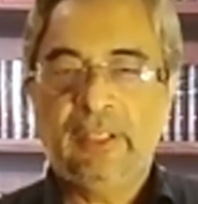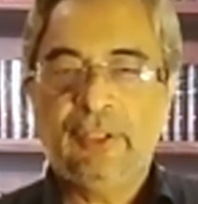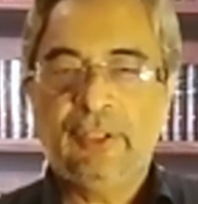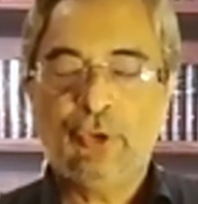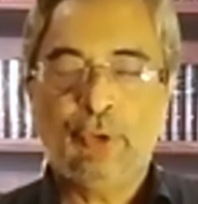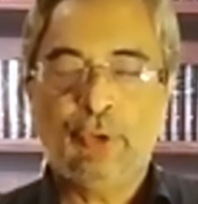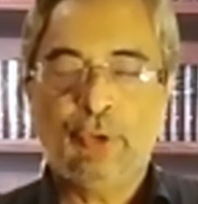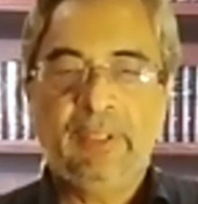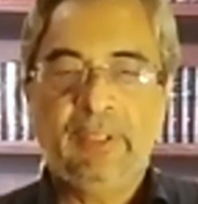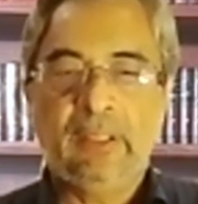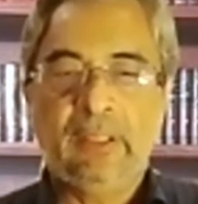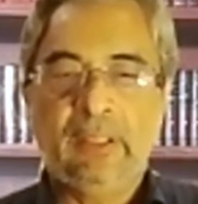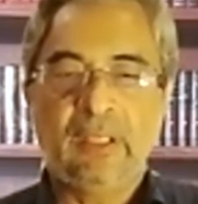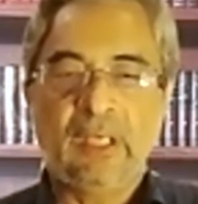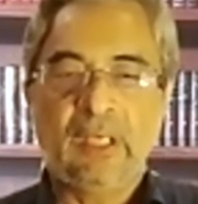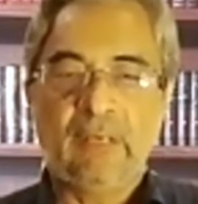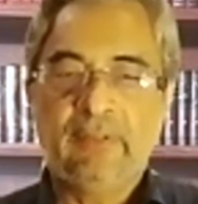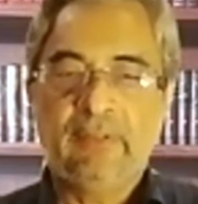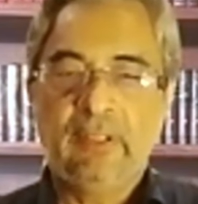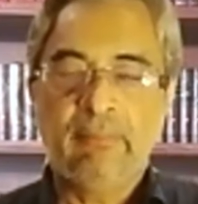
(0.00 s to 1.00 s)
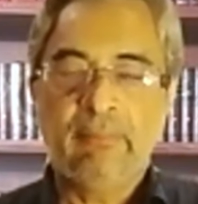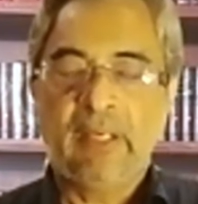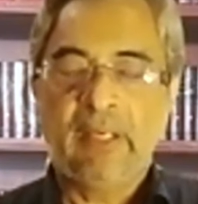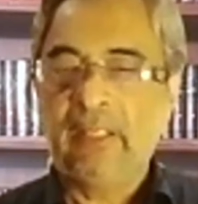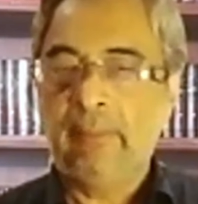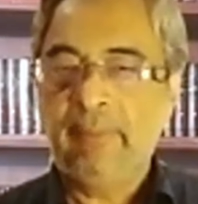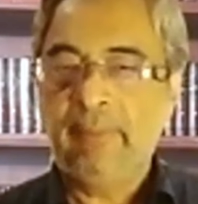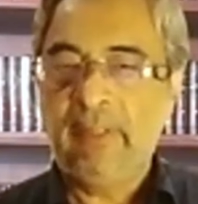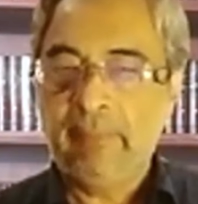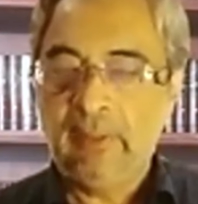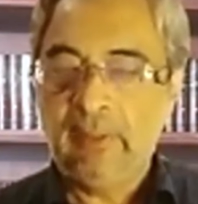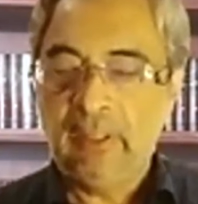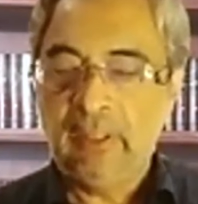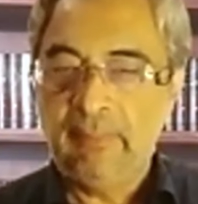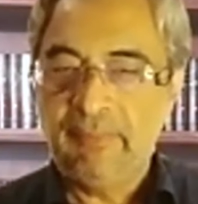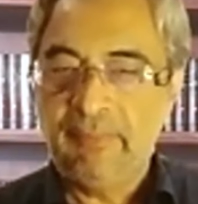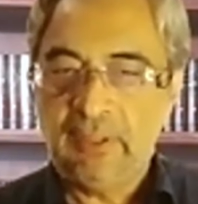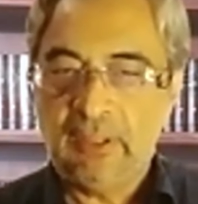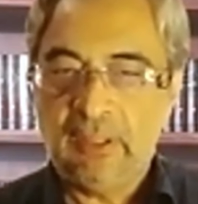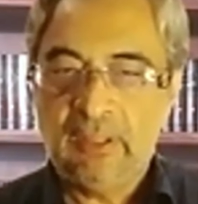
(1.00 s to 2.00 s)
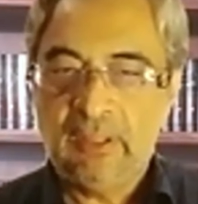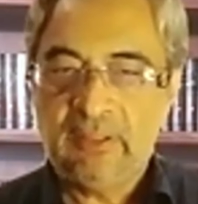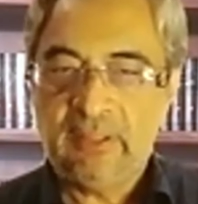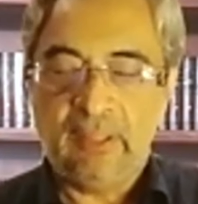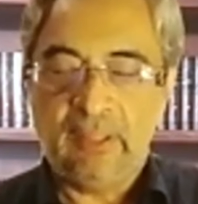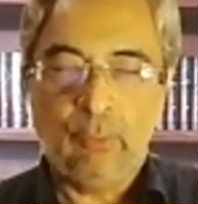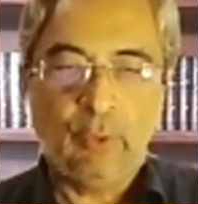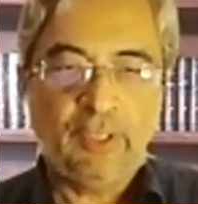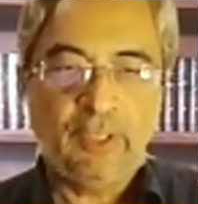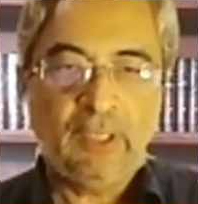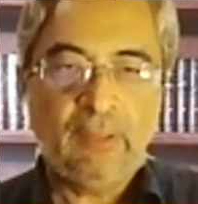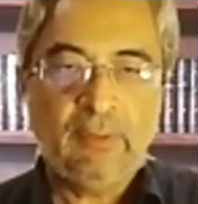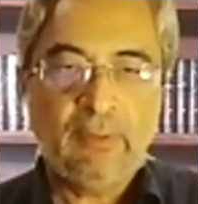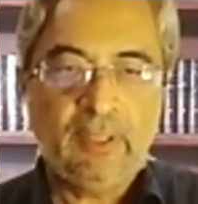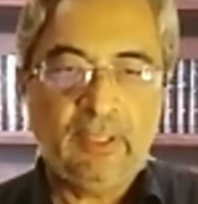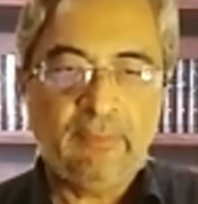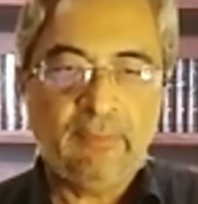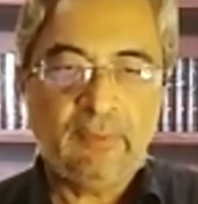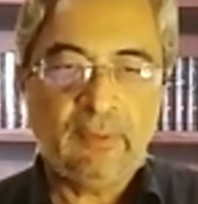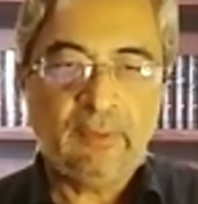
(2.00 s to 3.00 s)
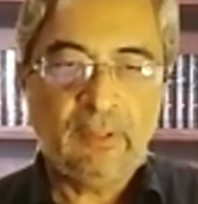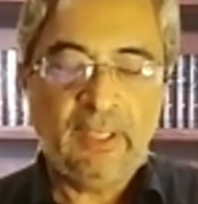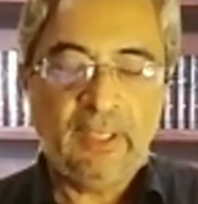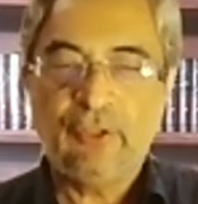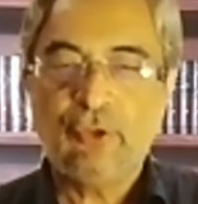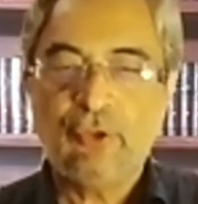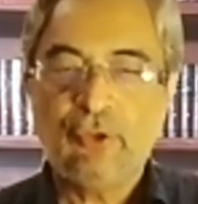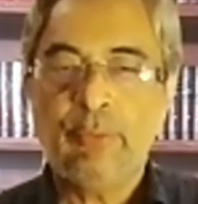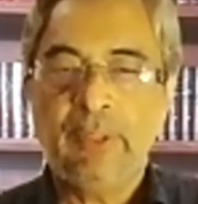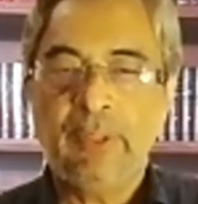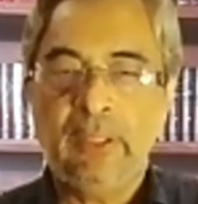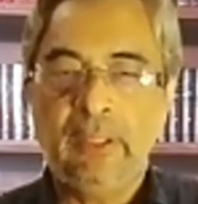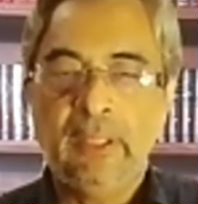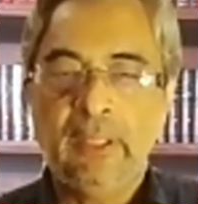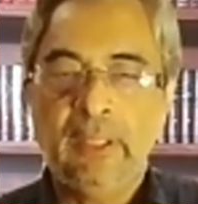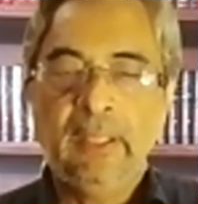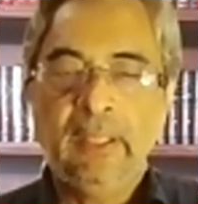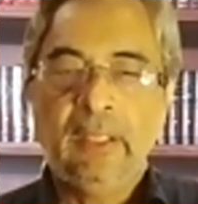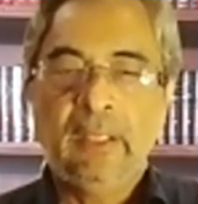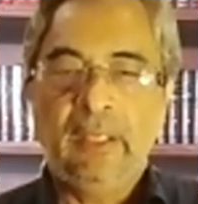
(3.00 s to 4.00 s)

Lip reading: it should be governed by the people themselves, and whatever they think to be